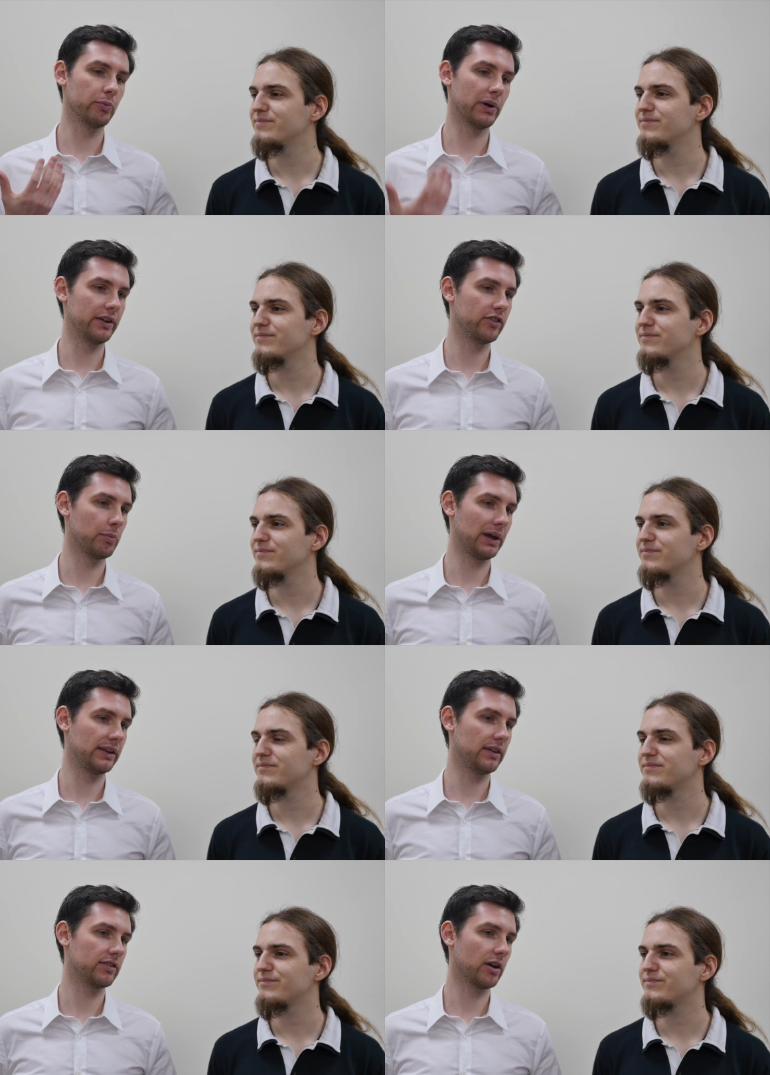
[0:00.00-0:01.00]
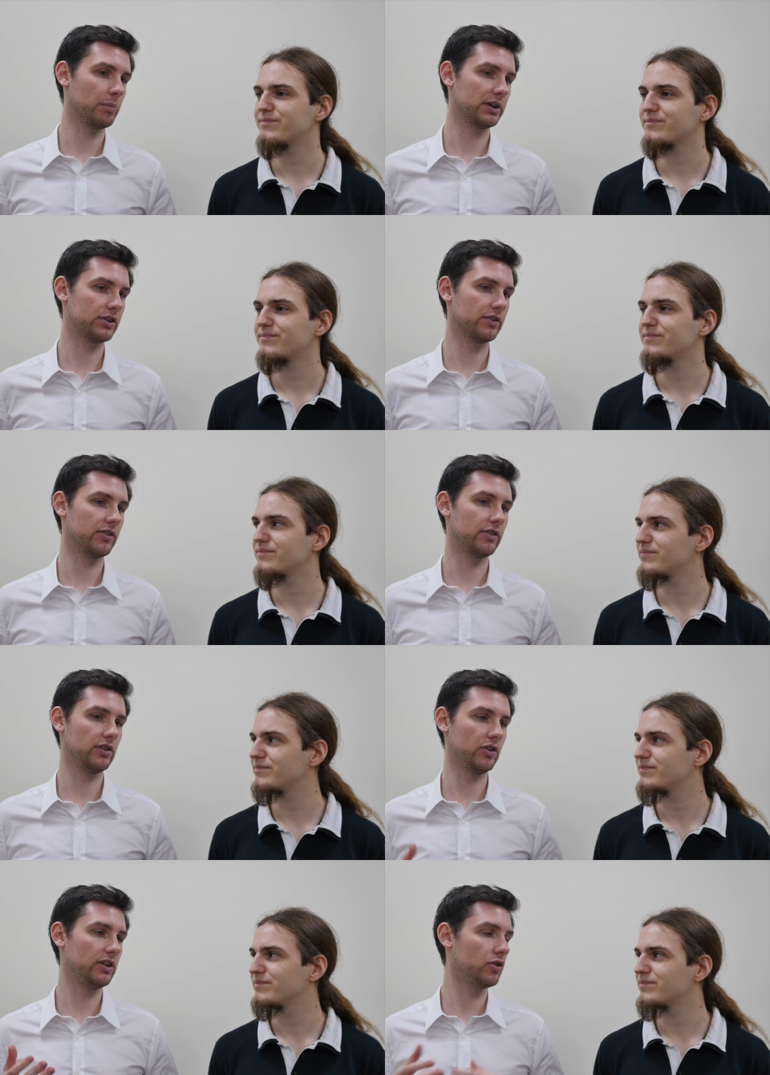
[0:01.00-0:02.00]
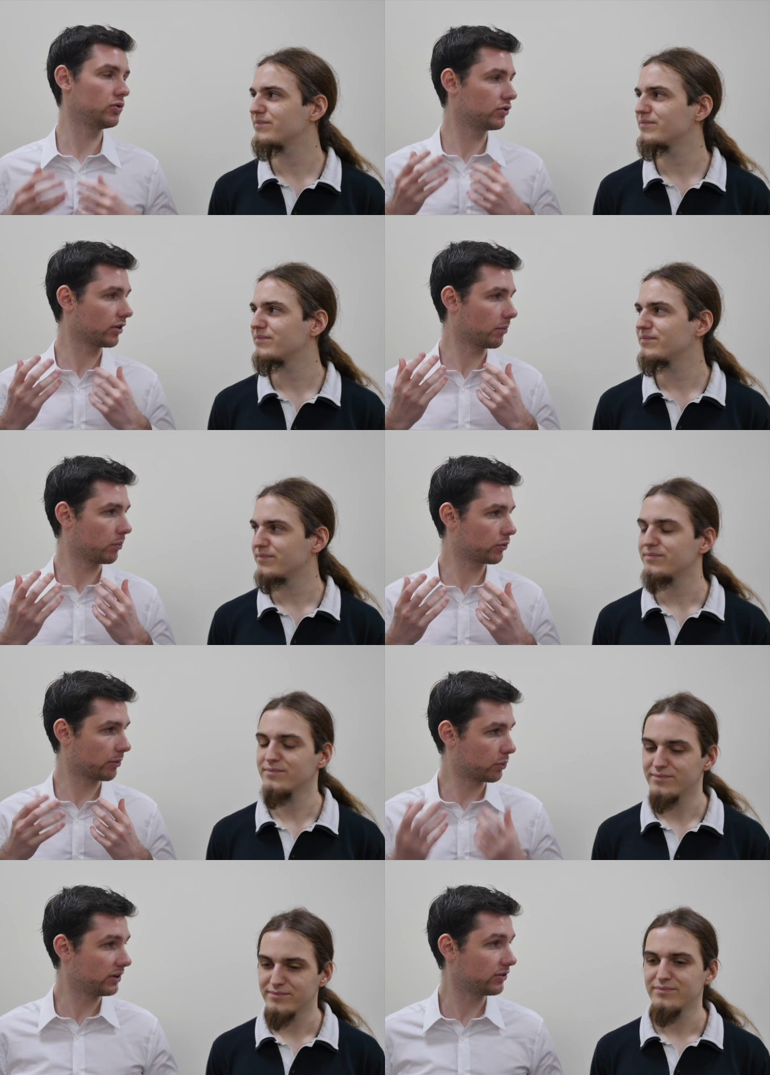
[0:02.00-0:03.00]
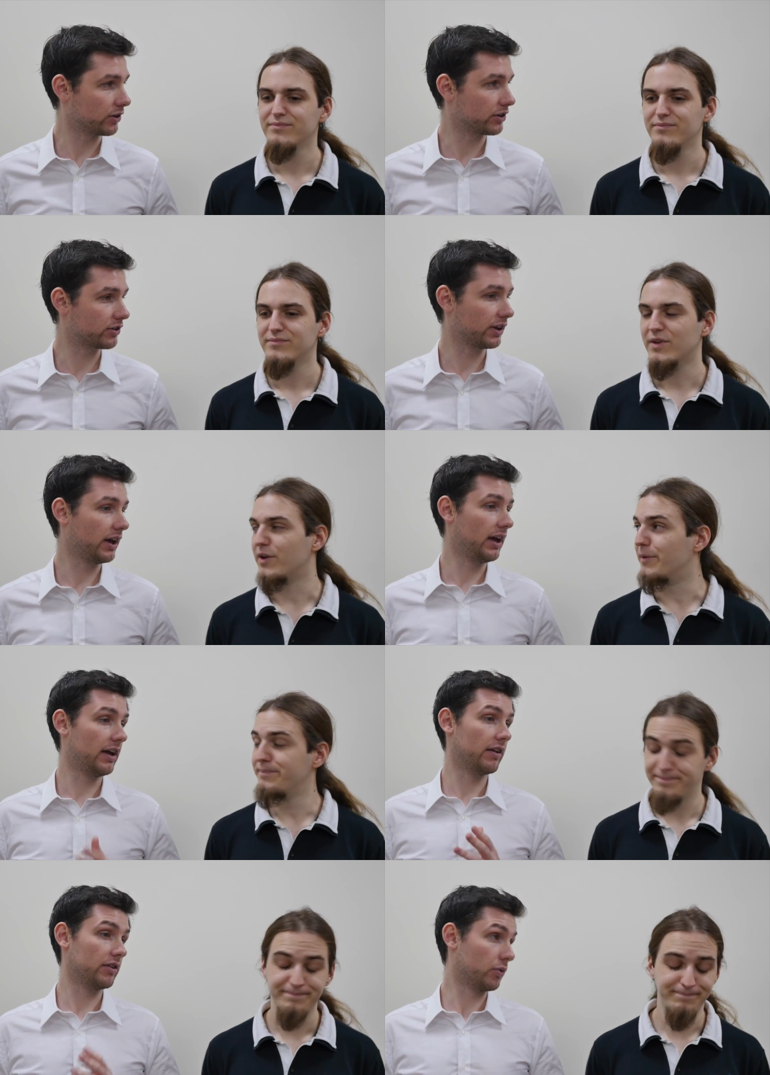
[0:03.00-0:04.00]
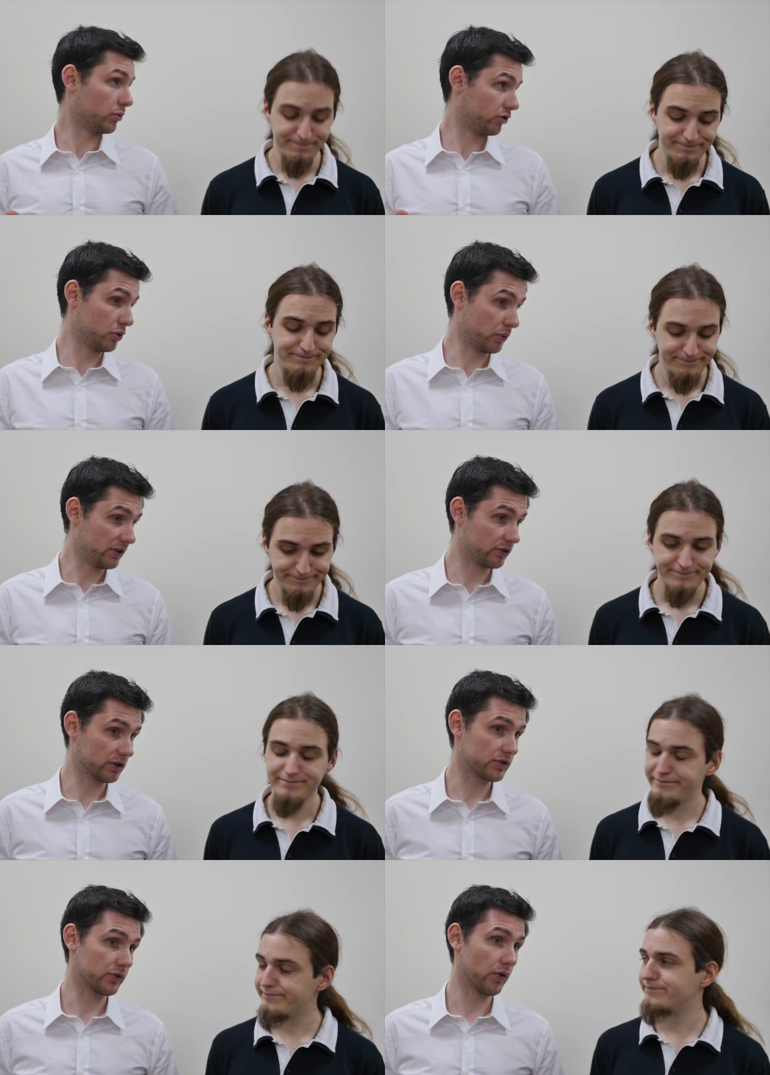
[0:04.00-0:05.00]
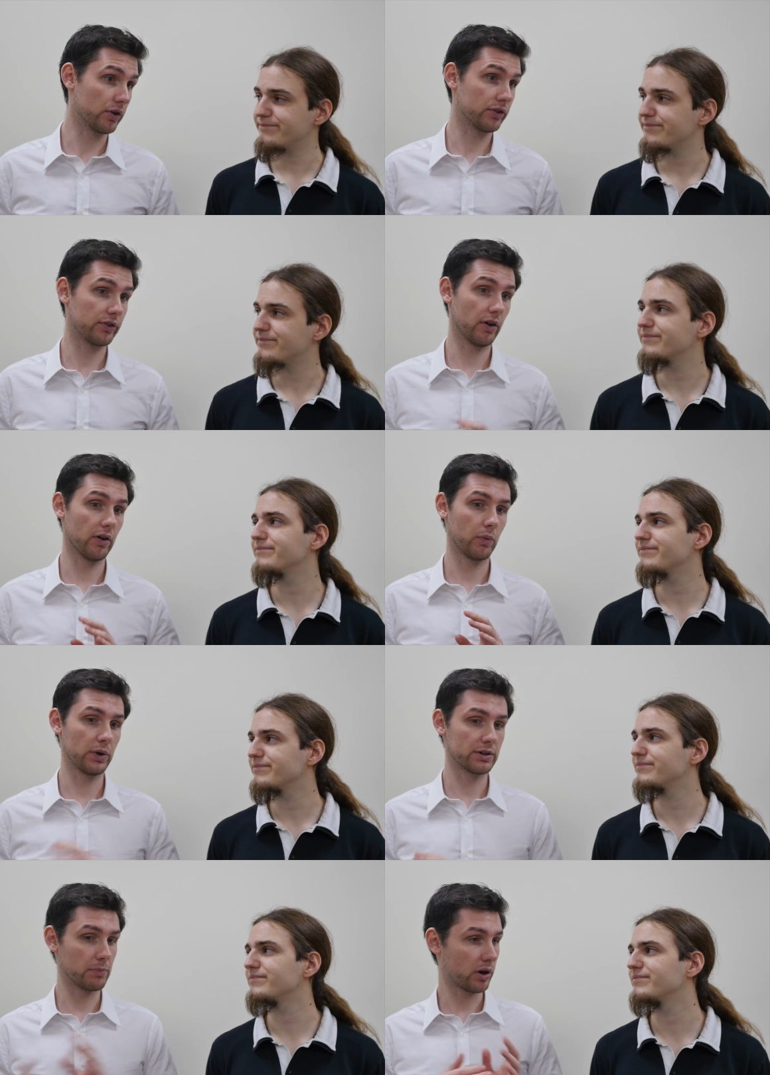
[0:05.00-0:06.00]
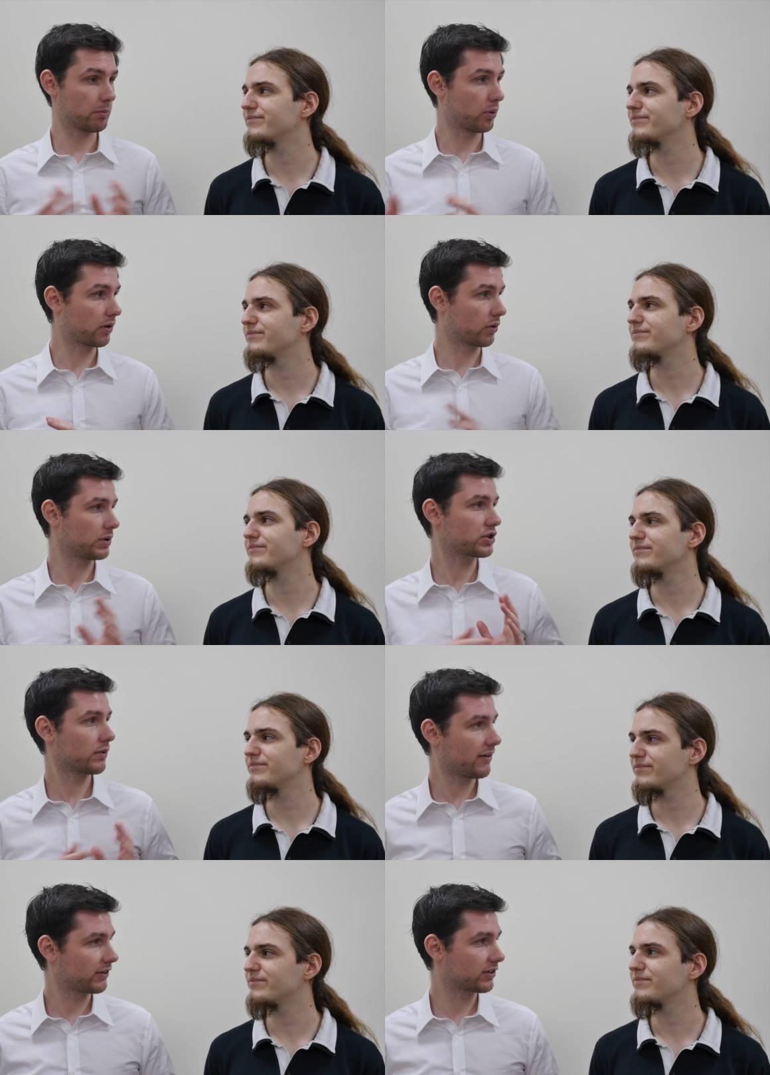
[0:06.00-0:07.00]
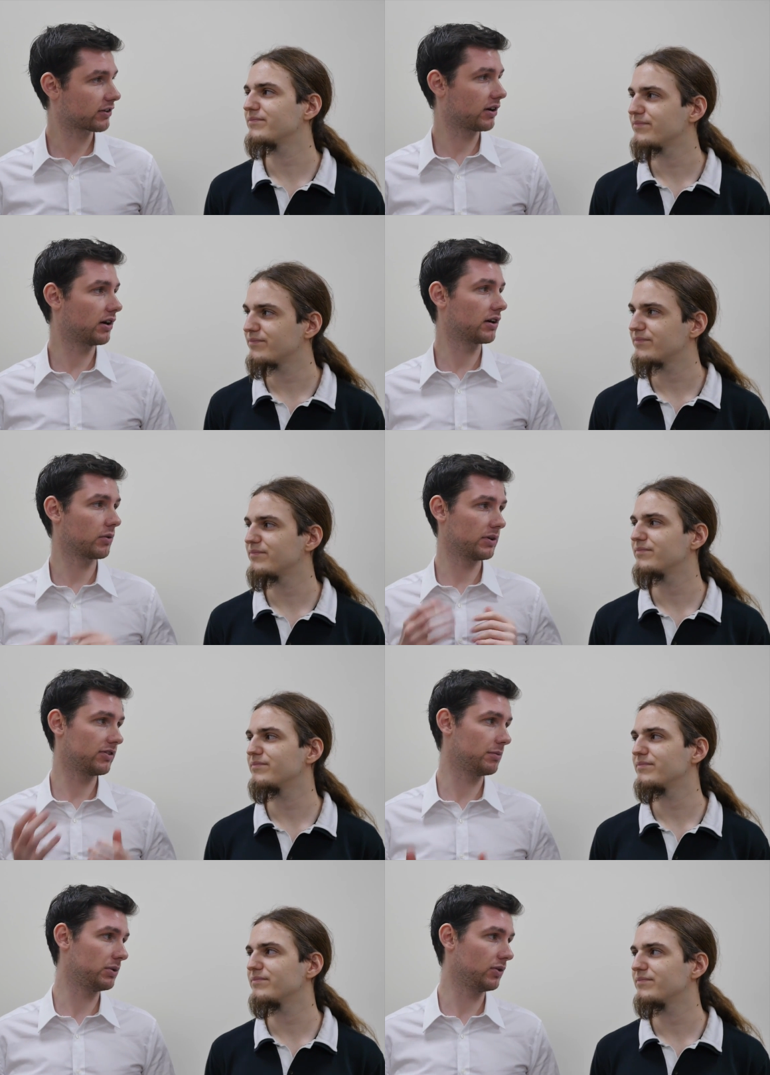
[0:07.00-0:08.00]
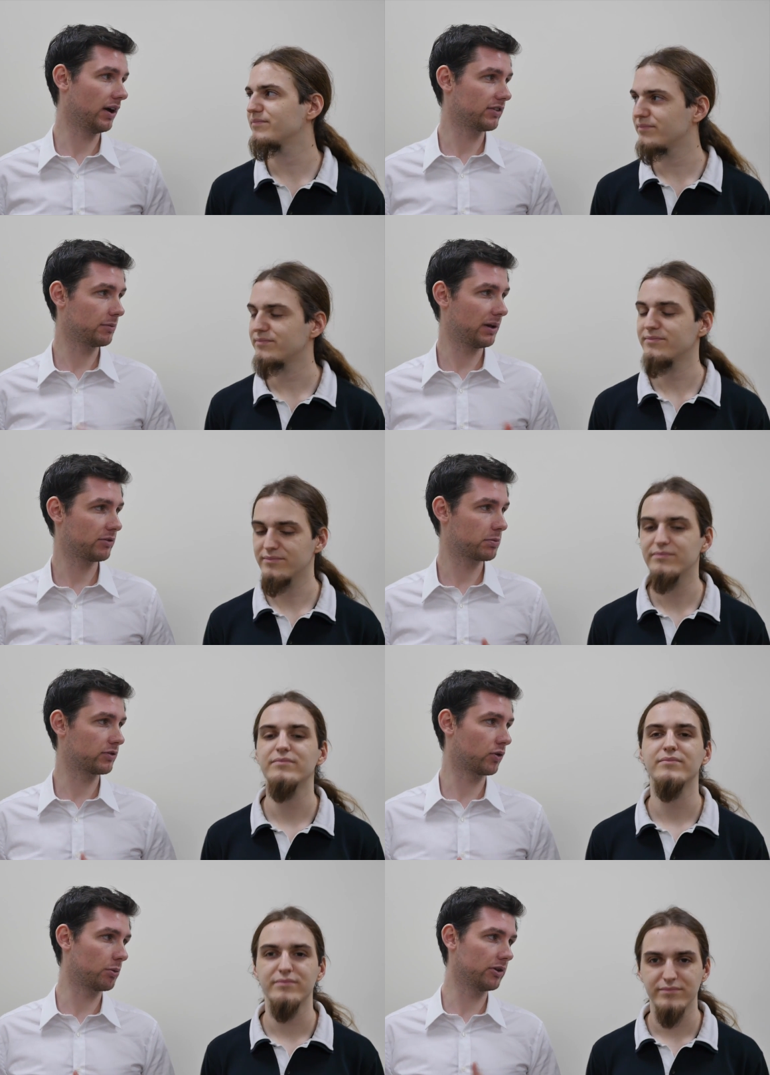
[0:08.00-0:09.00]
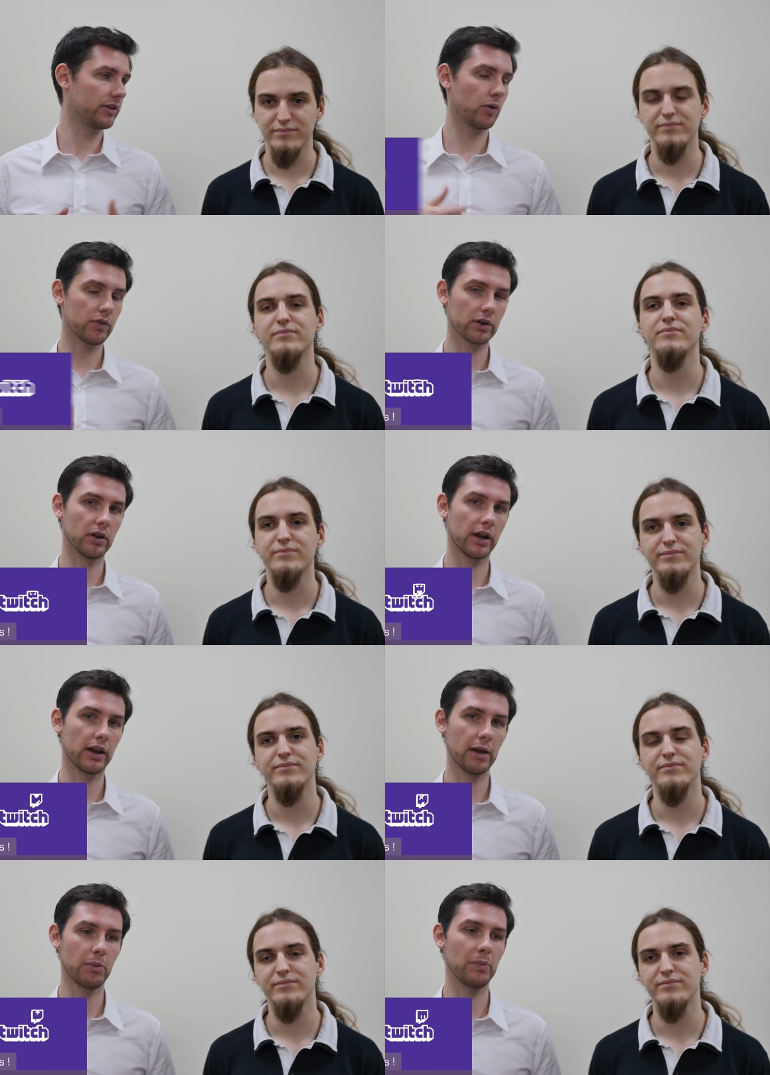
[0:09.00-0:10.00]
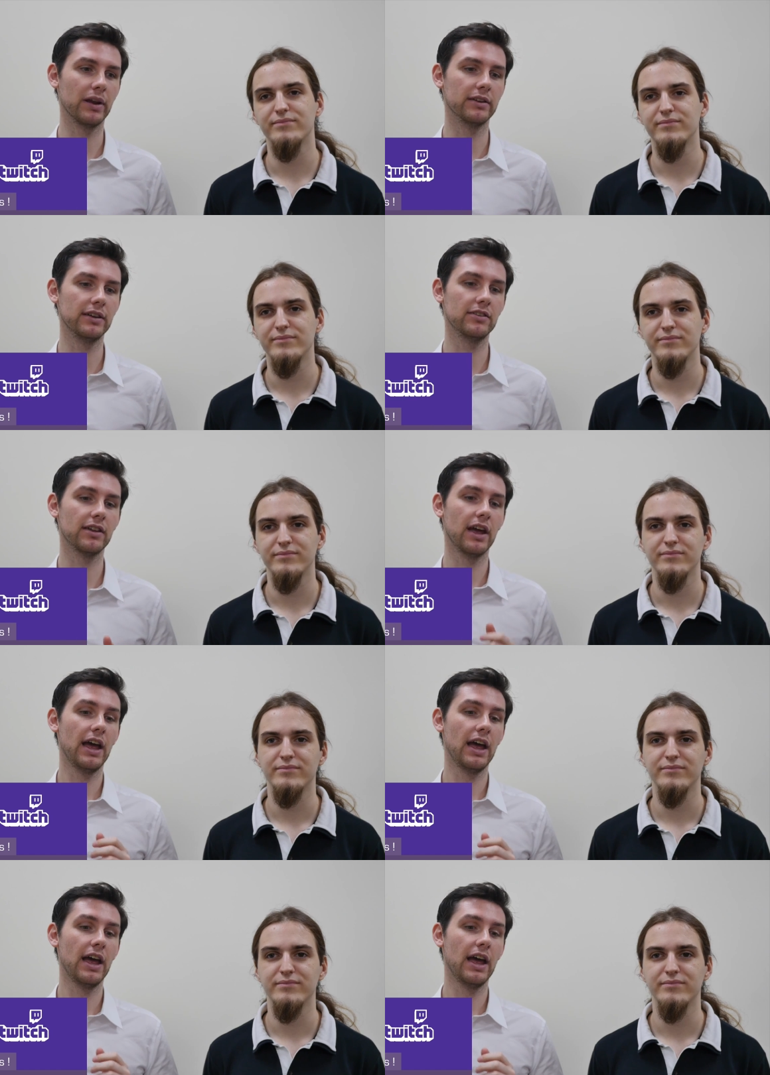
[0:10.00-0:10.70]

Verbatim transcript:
Speaker 1: to participate in these competitions, you need to do some some research. Yeah. Do research first on which motherboard or which graphics card or which CPU has the best performance and overclocking capabilities,